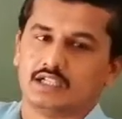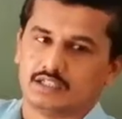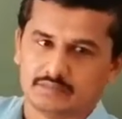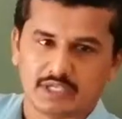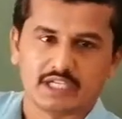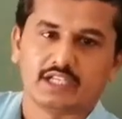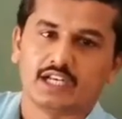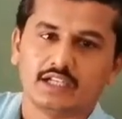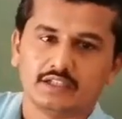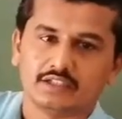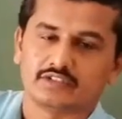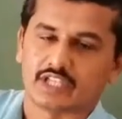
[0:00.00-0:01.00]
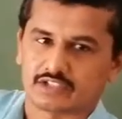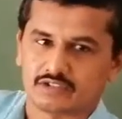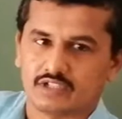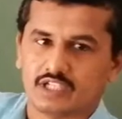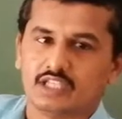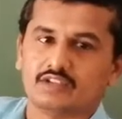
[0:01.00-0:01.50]
Mendel, is
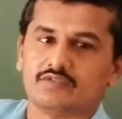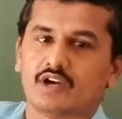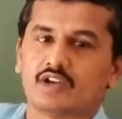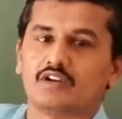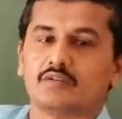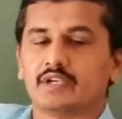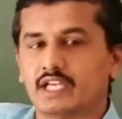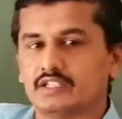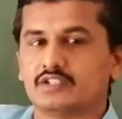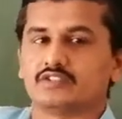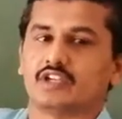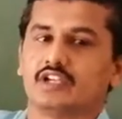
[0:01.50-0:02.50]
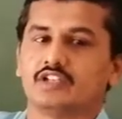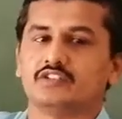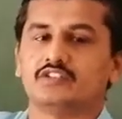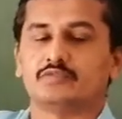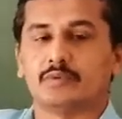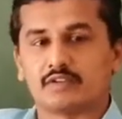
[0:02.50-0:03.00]
actually followed by other scientists,
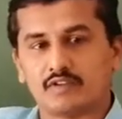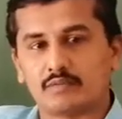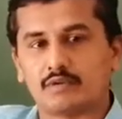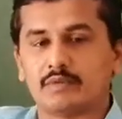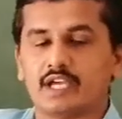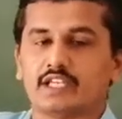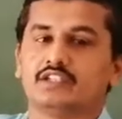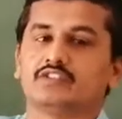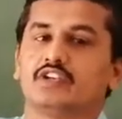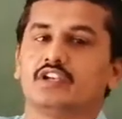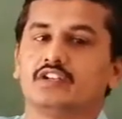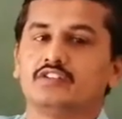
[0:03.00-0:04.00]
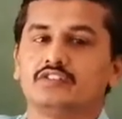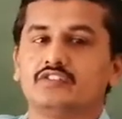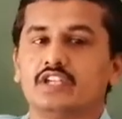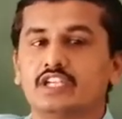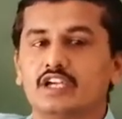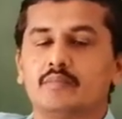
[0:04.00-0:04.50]
is performed by other scientists. Is
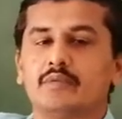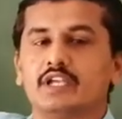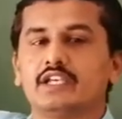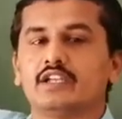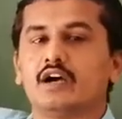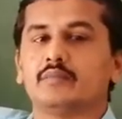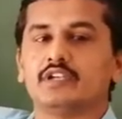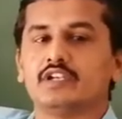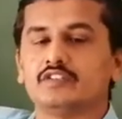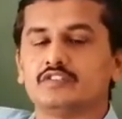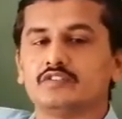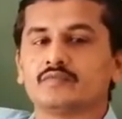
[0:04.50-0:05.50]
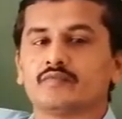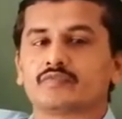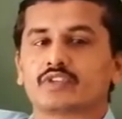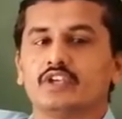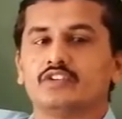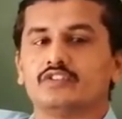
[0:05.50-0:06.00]
incomplete dominance
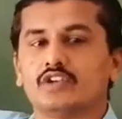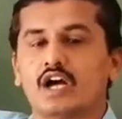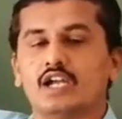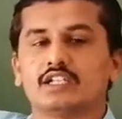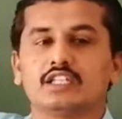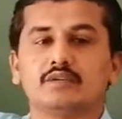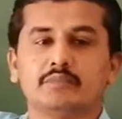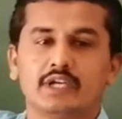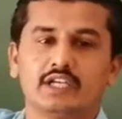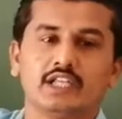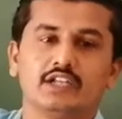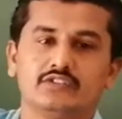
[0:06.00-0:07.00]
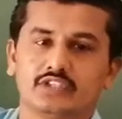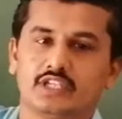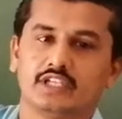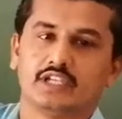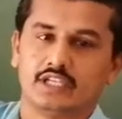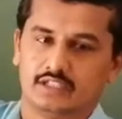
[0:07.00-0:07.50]
is not the Mendel's
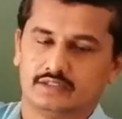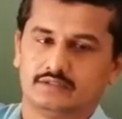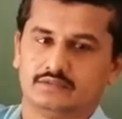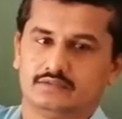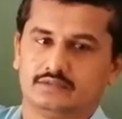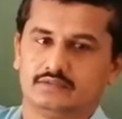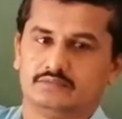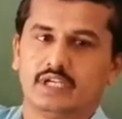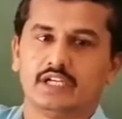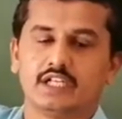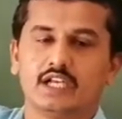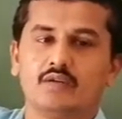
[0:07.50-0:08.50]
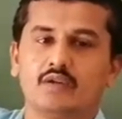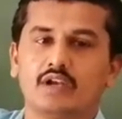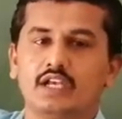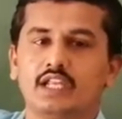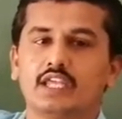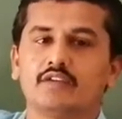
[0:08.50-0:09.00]
theory. Mendel
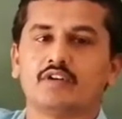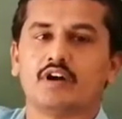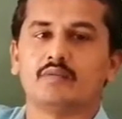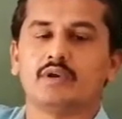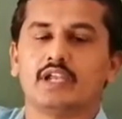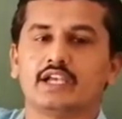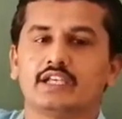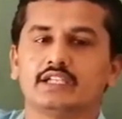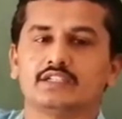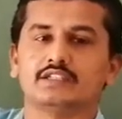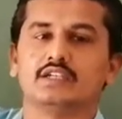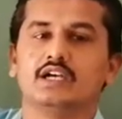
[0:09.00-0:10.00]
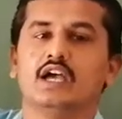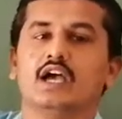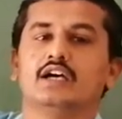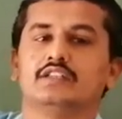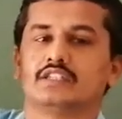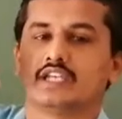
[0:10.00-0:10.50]
only formulated
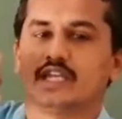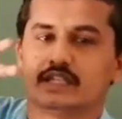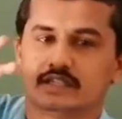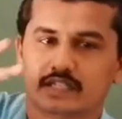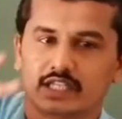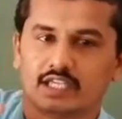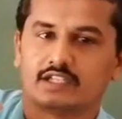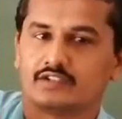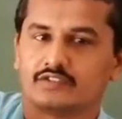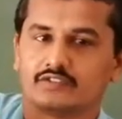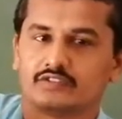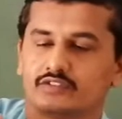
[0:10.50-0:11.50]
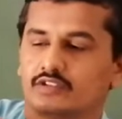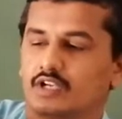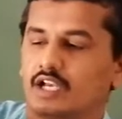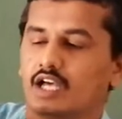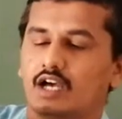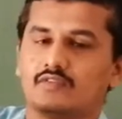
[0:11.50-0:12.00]
three theories:
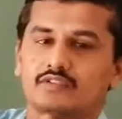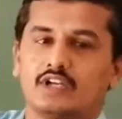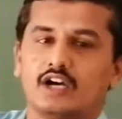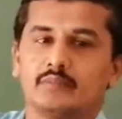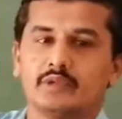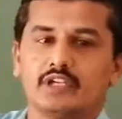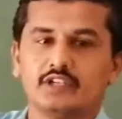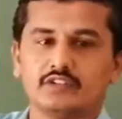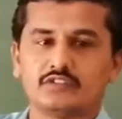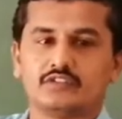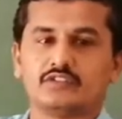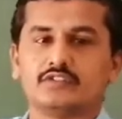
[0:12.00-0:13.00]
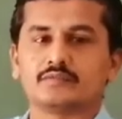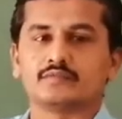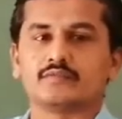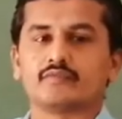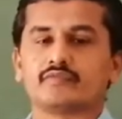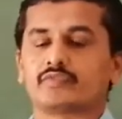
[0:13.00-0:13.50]
law of dominance,
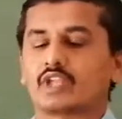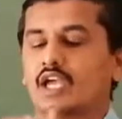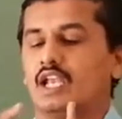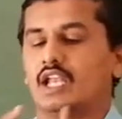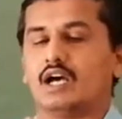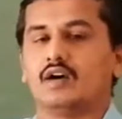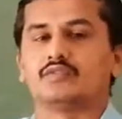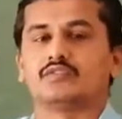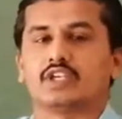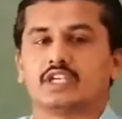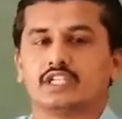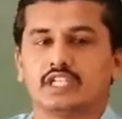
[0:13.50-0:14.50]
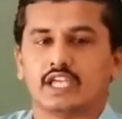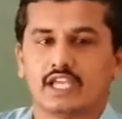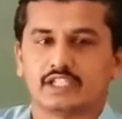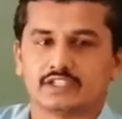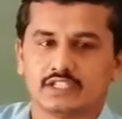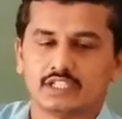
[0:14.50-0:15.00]
law of
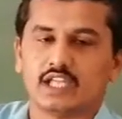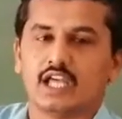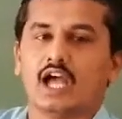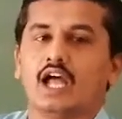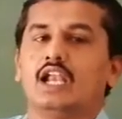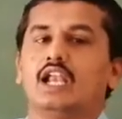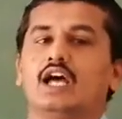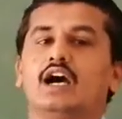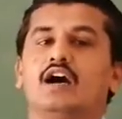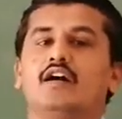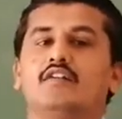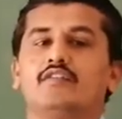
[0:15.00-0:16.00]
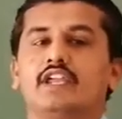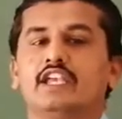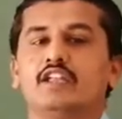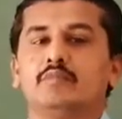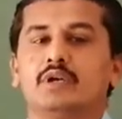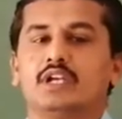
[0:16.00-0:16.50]
segregation, law of
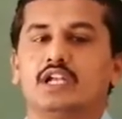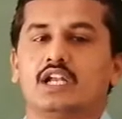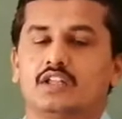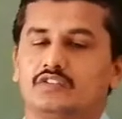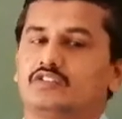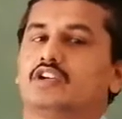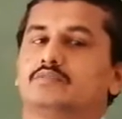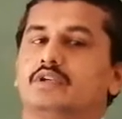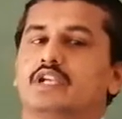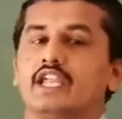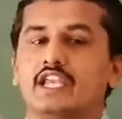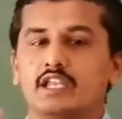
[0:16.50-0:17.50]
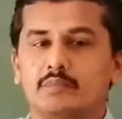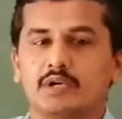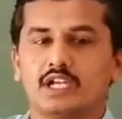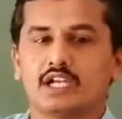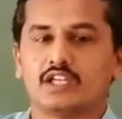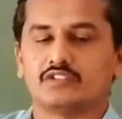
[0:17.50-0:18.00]
independent assortment.
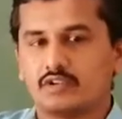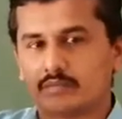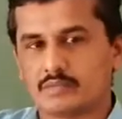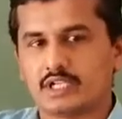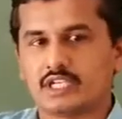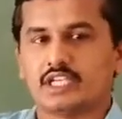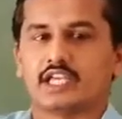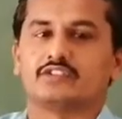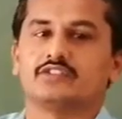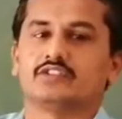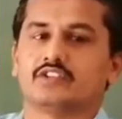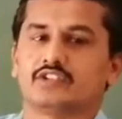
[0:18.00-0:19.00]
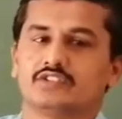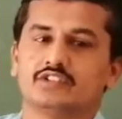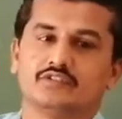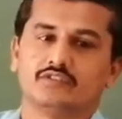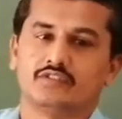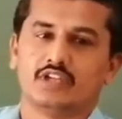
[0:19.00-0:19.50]
Independent assortment in next
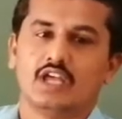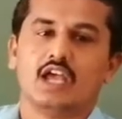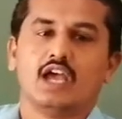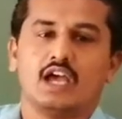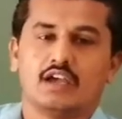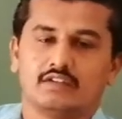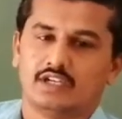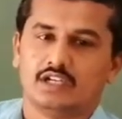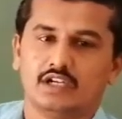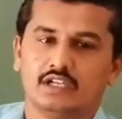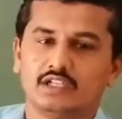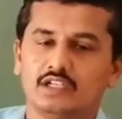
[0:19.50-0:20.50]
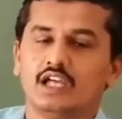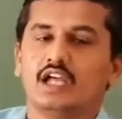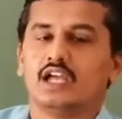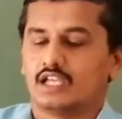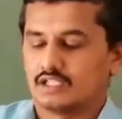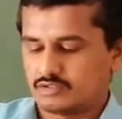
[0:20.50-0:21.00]
sections we will learn.
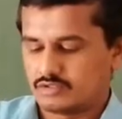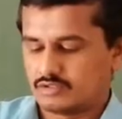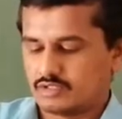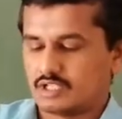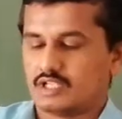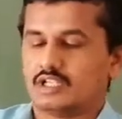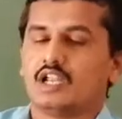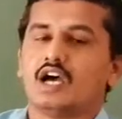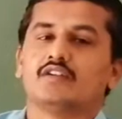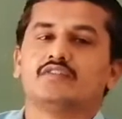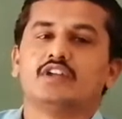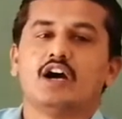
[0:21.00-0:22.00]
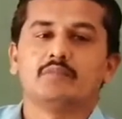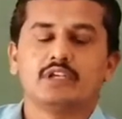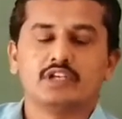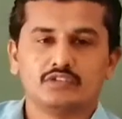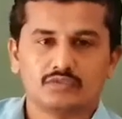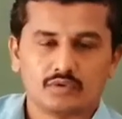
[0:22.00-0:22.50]
Law of
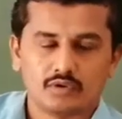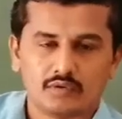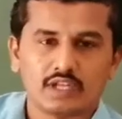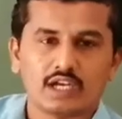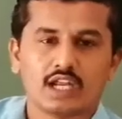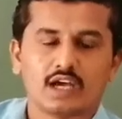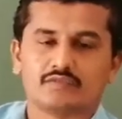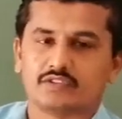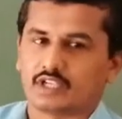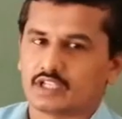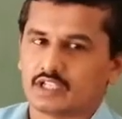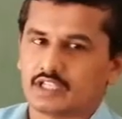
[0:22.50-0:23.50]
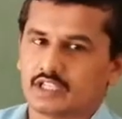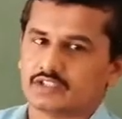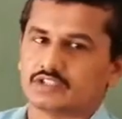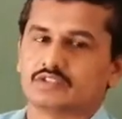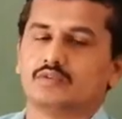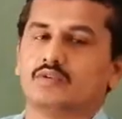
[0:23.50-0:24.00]
dominance over, law of
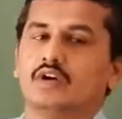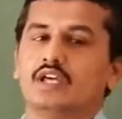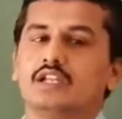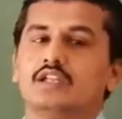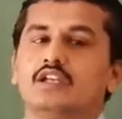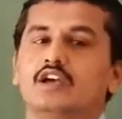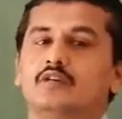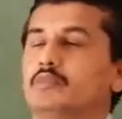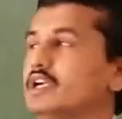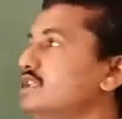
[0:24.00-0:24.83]
segregation over, but